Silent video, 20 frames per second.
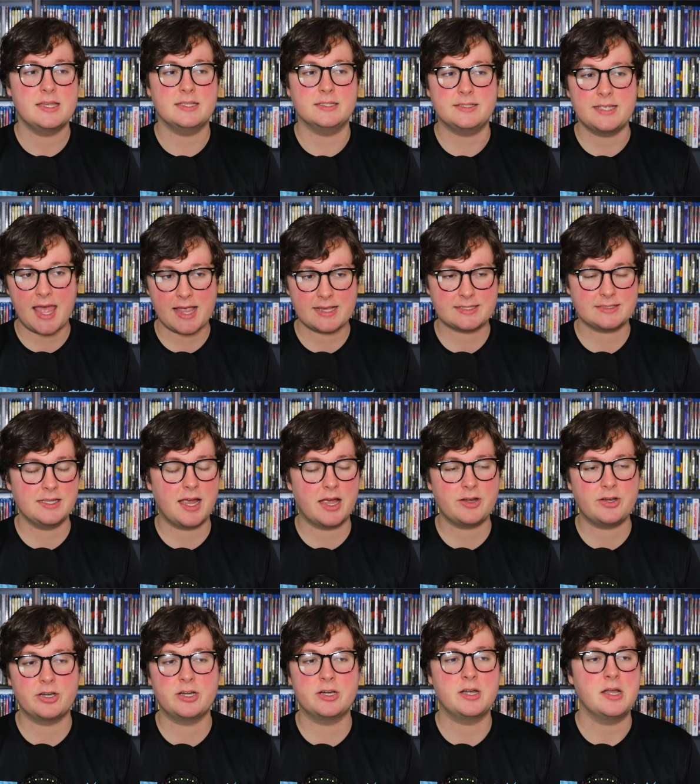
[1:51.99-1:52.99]
Zack
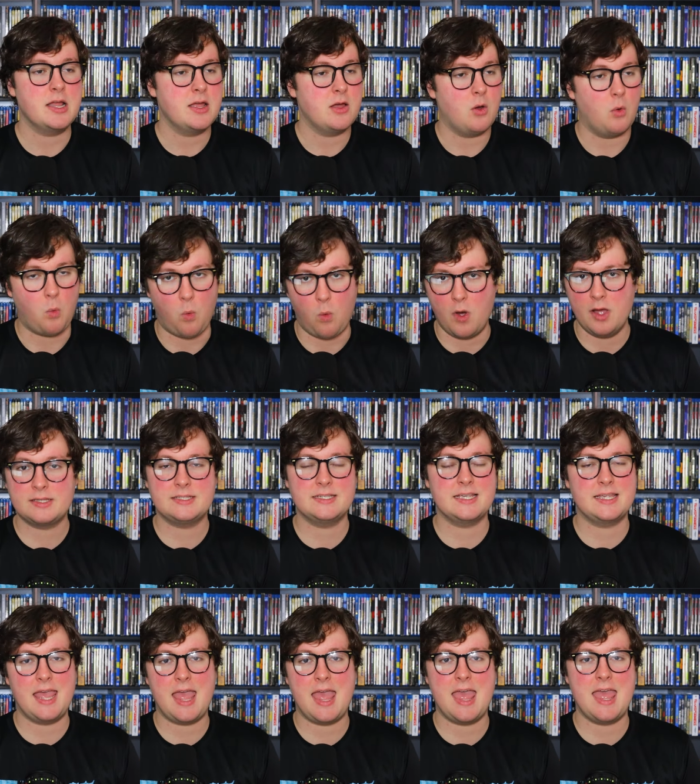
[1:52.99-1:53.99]
Snyder, once
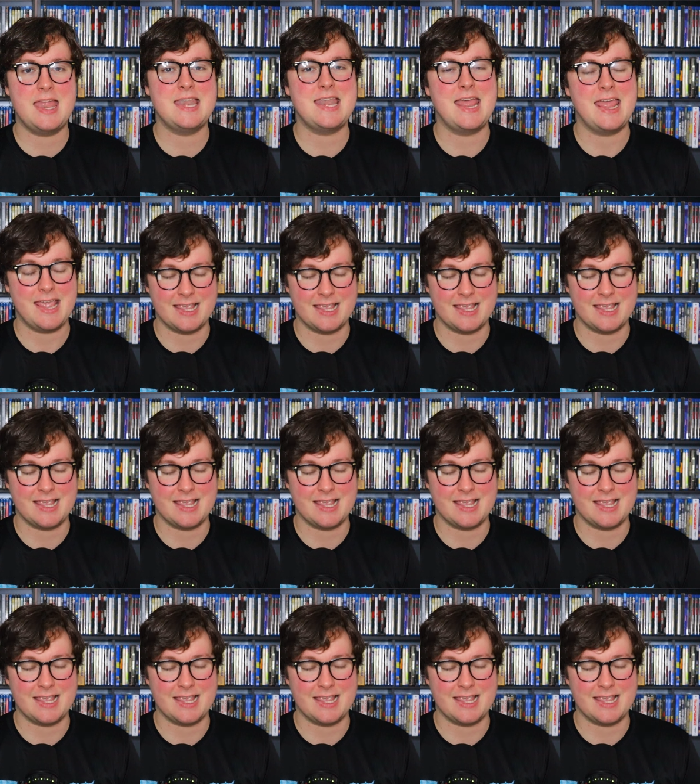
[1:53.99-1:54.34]
again,